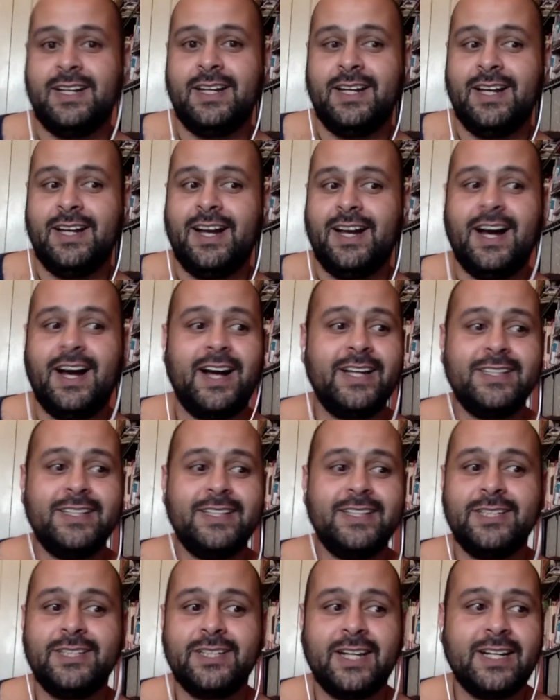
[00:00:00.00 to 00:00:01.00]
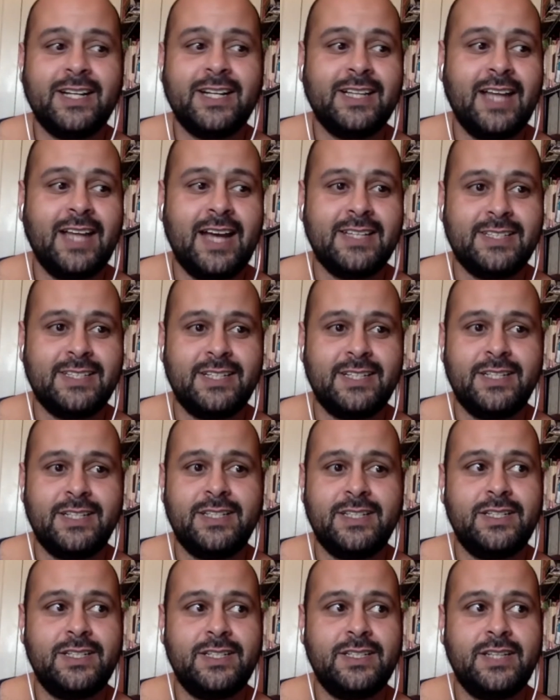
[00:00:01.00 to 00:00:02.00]
I took a class
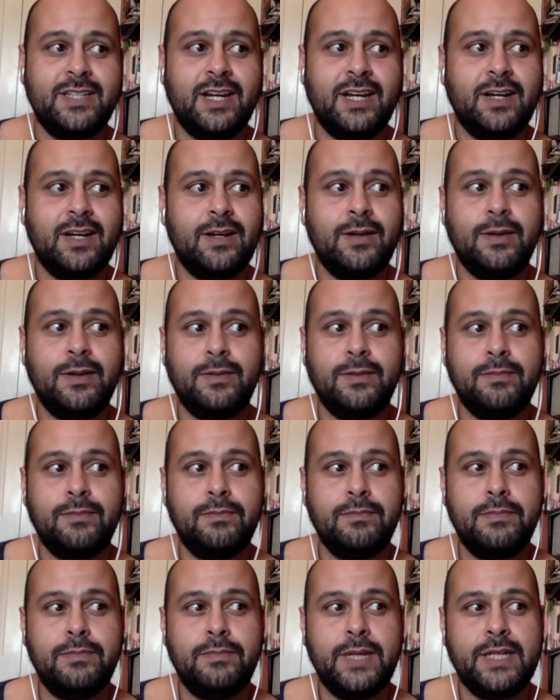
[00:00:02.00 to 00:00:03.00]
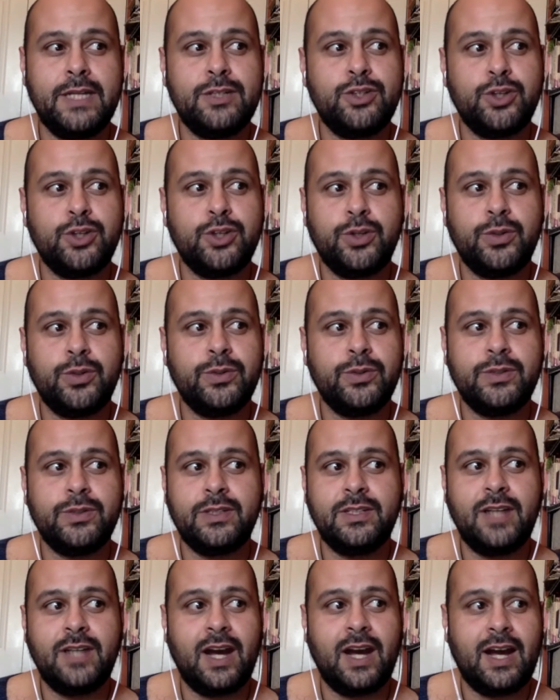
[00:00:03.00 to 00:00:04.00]
in
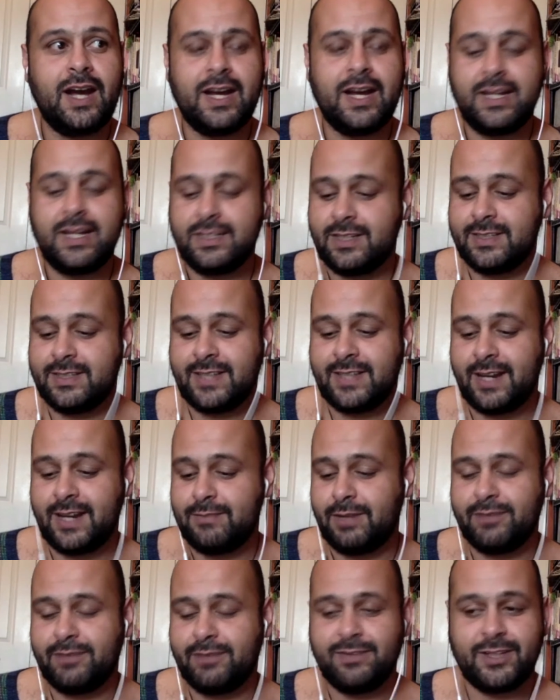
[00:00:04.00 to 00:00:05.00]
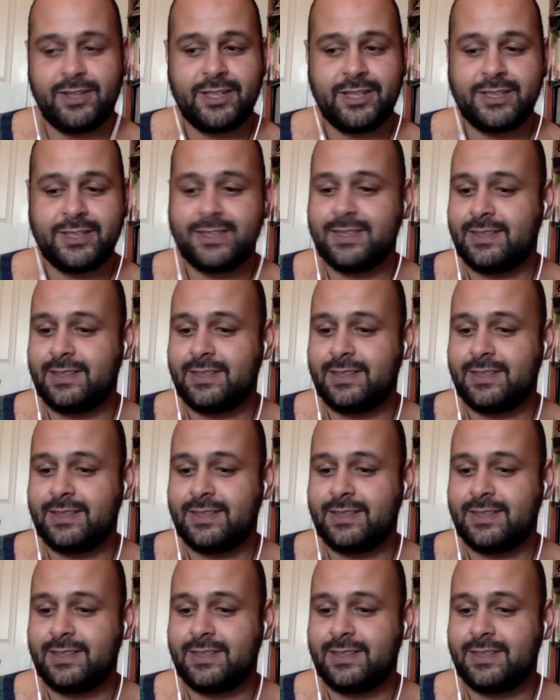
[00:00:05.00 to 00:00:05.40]
mid-June. I designed my first